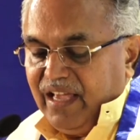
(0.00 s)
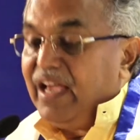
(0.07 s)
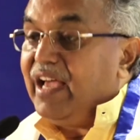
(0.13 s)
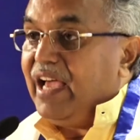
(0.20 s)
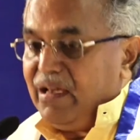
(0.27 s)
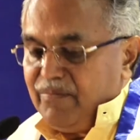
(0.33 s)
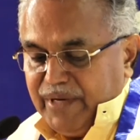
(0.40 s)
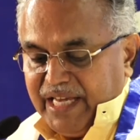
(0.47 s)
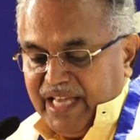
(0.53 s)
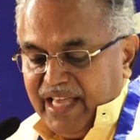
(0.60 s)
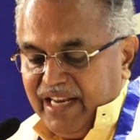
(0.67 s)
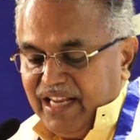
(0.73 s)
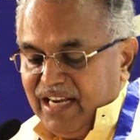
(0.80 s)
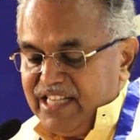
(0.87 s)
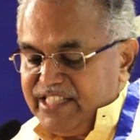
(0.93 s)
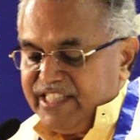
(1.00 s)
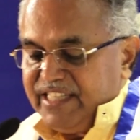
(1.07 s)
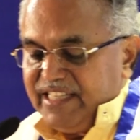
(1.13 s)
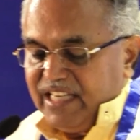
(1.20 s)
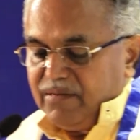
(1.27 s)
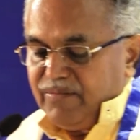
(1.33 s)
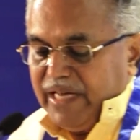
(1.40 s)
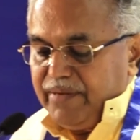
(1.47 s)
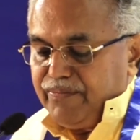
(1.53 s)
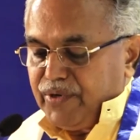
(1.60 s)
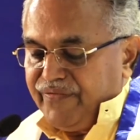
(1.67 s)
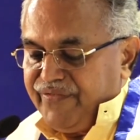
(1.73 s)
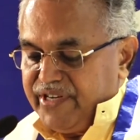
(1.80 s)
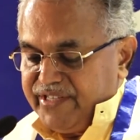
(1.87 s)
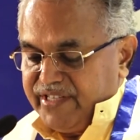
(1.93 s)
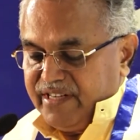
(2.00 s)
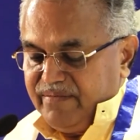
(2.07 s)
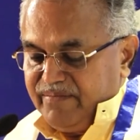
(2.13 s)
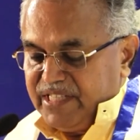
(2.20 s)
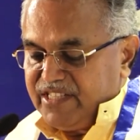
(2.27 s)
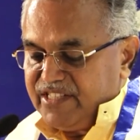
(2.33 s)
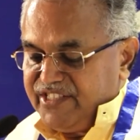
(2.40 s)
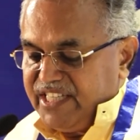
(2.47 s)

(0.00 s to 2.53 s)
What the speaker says: A mechanical engineer by profession, Mr.